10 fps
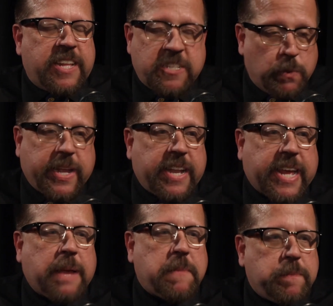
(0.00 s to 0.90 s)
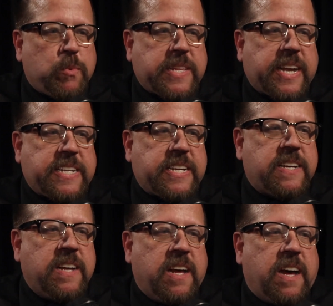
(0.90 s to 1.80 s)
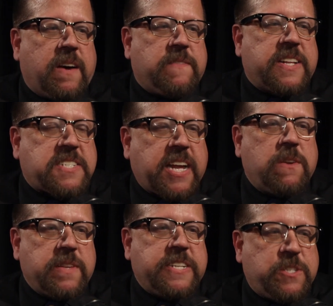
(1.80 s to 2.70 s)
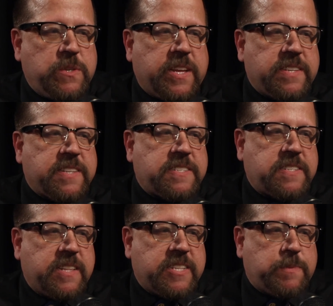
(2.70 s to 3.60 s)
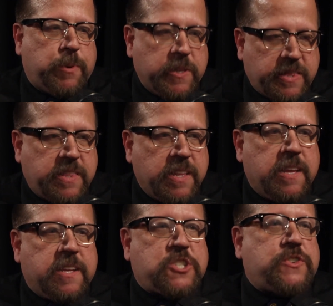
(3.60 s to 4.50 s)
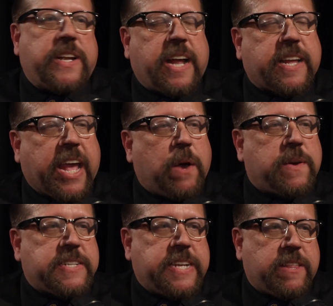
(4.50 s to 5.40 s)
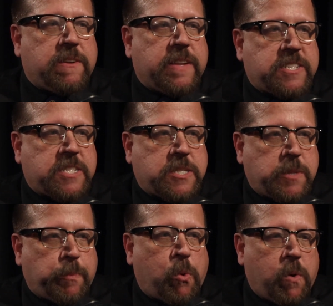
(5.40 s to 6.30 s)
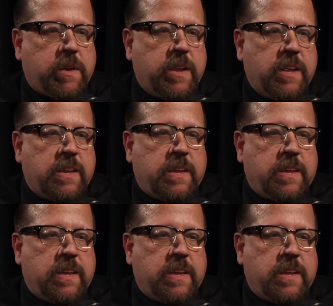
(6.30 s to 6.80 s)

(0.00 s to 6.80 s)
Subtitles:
so we kind of came up with the idea of, let's not only do this, let's put Straight Outta Cowan together. Let's support,